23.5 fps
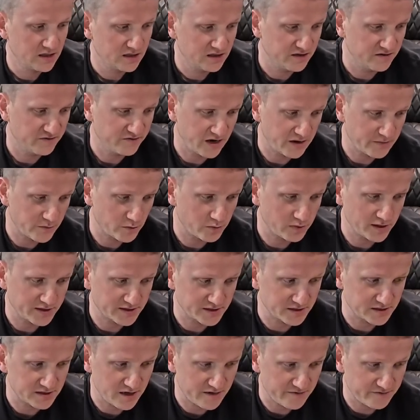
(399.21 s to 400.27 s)
The
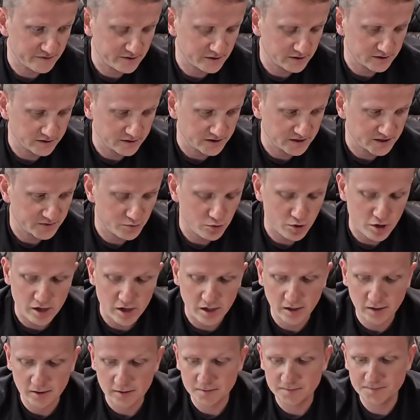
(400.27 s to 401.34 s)
Vibroplex is definitely
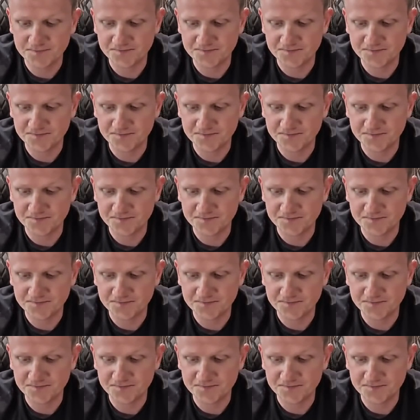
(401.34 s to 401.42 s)
spring.